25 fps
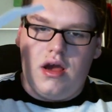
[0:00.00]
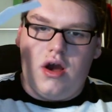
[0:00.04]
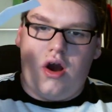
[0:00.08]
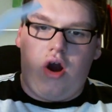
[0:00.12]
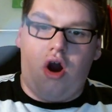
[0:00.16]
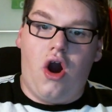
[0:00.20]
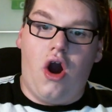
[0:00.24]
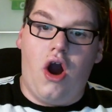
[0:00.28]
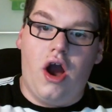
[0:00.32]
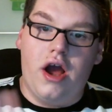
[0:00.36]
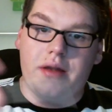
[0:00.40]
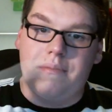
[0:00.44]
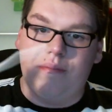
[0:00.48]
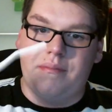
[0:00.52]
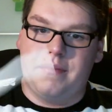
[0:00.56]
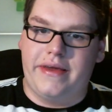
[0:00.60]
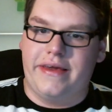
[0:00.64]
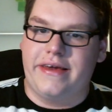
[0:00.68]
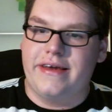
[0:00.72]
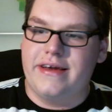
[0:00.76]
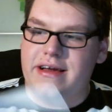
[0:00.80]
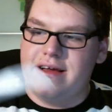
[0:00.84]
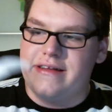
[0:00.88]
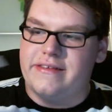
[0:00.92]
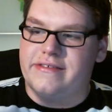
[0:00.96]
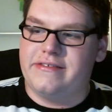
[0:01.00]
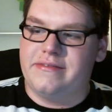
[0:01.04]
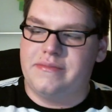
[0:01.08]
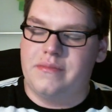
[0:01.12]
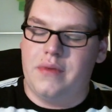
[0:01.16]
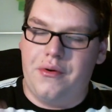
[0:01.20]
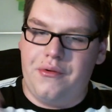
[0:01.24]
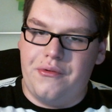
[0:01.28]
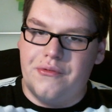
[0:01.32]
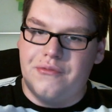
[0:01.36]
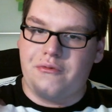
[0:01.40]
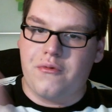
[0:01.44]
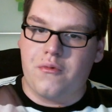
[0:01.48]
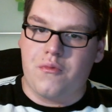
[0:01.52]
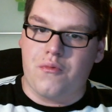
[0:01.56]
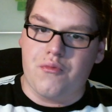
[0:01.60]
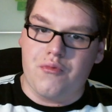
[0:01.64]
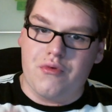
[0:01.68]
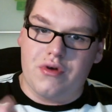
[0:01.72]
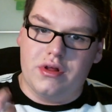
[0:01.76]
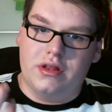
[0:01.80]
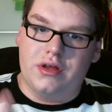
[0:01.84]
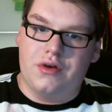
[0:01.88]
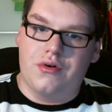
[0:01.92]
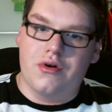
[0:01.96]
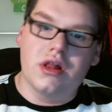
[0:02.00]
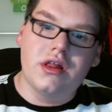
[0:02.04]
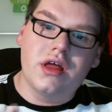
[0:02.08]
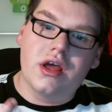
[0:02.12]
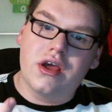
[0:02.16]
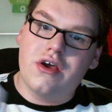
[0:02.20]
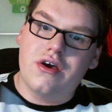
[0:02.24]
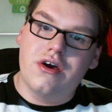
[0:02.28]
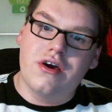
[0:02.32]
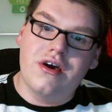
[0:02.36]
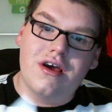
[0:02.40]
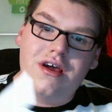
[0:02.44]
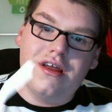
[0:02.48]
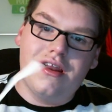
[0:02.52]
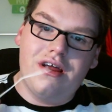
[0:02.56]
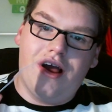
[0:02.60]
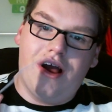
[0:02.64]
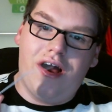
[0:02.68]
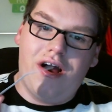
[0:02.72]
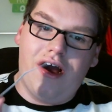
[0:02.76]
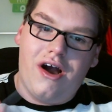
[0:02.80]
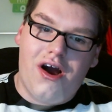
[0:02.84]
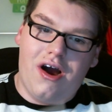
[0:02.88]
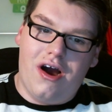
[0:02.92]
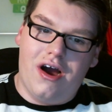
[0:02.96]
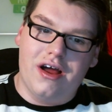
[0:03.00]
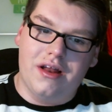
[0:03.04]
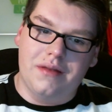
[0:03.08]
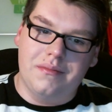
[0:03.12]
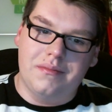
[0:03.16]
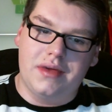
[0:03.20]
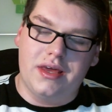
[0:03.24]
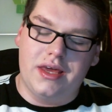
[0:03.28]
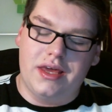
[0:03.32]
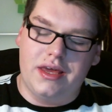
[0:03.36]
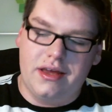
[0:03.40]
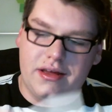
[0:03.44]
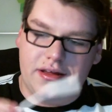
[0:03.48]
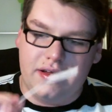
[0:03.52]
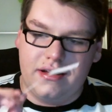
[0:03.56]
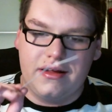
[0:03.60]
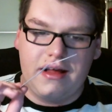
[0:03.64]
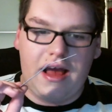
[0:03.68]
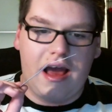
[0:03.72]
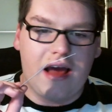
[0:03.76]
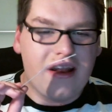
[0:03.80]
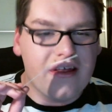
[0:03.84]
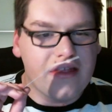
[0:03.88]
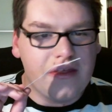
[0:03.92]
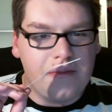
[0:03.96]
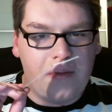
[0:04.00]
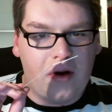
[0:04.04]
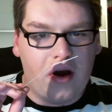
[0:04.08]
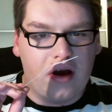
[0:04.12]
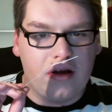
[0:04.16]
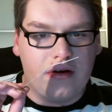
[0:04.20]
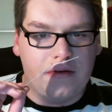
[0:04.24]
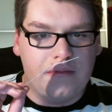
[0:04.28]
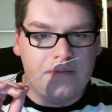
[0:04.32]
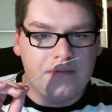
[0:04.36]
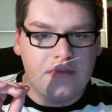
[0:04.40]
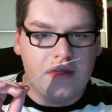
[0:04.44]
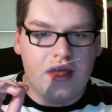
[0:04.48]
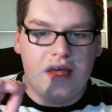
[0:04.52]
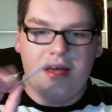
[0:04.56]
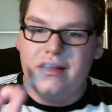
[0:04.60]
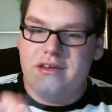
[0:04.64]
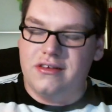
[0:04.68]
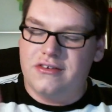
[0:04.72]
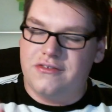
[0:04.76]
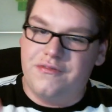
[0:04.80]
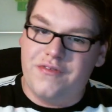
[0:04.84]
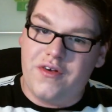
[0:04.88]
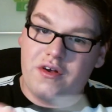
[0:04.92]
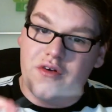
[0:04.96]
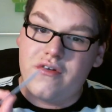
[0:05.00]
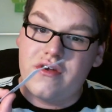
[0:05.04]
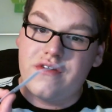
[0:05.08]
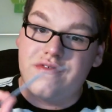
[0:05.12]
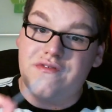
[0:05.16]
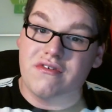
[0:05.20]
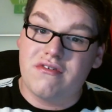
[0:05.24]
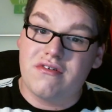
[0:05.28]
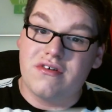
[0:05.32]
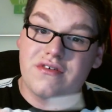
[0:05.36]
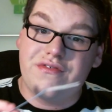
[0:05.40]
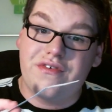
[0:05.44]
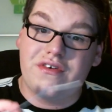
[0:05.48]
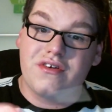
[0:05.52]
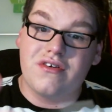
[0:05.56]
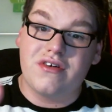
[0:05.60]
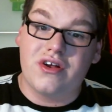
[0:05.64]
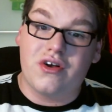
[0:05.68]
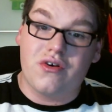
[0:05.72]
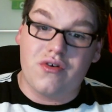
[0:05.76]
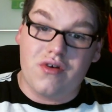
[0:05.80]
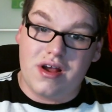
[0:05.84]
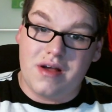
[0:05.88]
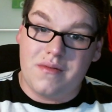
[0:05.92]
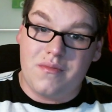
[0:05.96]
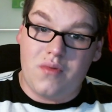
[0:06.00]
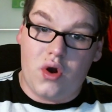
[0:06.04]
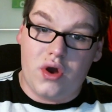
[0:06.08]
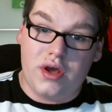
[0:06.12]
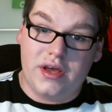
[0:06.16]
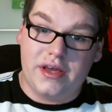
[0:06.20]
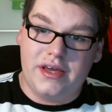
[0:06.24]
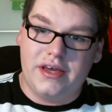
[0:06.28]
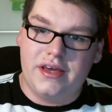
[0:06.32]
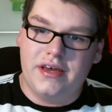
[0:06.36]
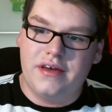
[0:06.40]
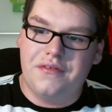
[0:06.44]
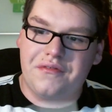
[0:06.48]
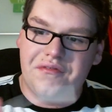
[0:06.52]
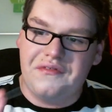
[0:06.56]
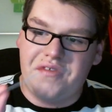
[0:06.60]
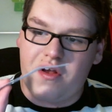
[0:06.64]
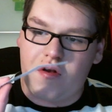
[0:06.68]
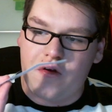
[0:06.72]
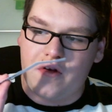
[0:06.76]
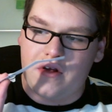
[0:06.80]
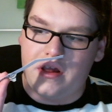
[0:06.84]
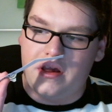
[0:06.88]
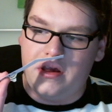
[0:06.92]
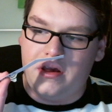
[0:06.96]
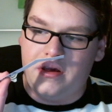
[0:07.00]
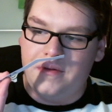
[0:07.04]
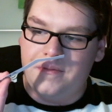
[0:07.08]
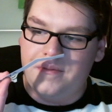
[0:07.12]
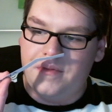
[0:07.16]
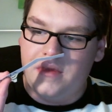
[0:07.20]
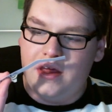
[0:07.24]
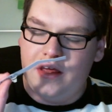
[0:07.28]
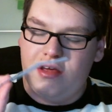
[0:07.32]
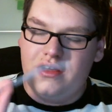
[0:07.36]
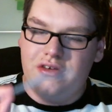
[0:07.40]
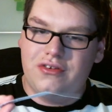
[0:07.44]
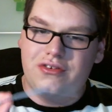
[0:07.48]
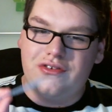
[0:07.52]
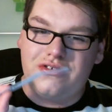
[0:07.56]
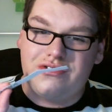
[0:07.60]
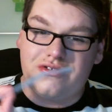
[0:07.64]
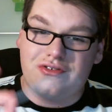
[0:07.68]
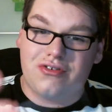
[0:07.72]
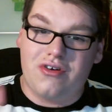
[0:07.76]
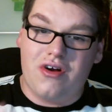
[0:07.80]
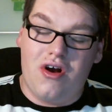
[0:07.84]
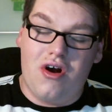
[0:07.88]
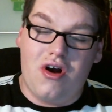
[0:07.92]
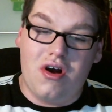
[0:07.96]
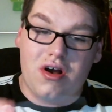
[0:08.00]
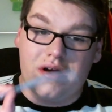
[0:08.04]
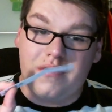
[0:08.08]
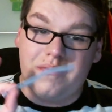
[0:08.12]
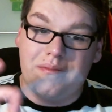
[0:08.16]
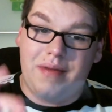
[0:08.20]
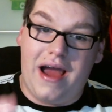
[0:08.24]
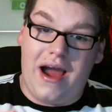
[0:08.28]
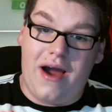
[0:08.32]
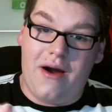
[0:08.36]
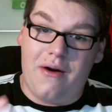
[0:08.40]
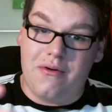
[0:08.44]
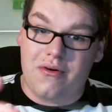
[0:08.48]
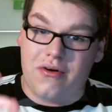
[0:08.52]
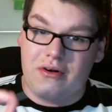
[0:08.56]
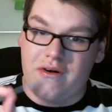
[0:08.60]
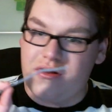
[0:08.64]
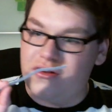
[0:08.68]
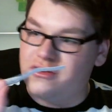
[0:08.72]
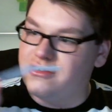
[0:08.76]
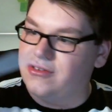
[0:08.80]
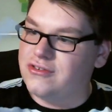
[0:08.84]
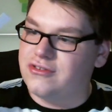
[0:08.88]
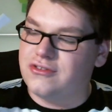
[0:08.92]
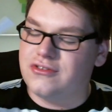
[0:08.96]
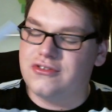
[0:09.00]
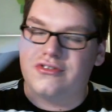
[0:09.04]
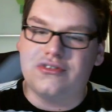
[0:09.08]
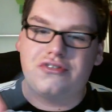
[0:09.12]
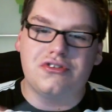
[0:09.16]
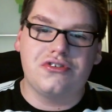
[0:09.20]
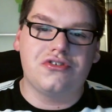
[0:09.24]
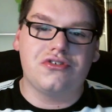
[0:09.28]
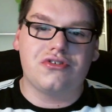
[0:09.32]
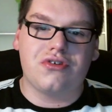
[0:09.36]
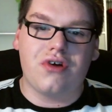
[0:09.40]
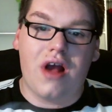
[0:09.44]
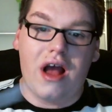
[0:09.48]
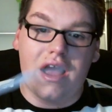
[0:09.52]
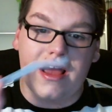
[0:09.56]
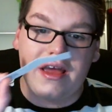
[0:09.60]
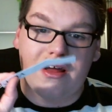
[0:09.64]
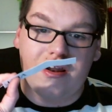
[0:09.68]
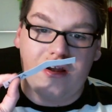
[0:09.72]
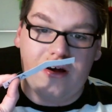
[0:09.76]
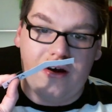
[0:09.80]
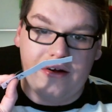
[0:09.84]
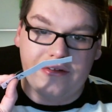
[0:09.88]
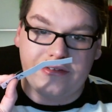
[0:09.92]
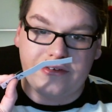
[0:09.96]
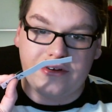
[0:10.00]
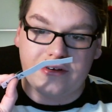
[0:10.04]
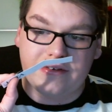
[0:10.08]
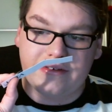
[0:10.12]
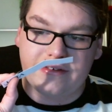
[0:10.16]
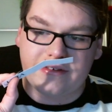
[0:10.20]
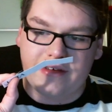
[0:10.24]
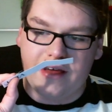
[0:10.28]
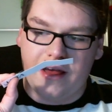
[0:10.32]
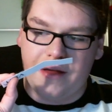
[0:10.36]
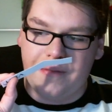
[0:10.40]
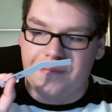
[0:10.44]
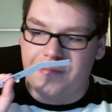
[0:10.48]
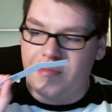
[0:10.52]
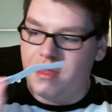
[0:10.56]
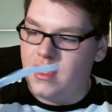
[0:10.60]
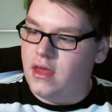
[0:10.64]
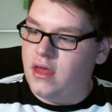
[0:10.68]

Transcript: on me. It smells really, really good on me. Out of the bottle, it's very, very, very grandma-y, very... strong powder. Just try it on your skin.